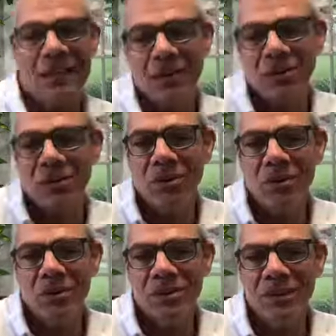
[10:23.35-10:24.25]
I don't know,
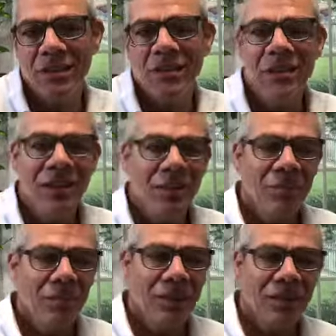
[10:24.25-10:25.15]
we'll see,
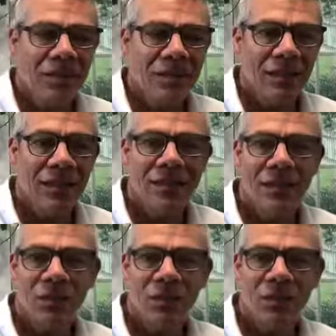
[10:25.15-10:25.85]
because it is in a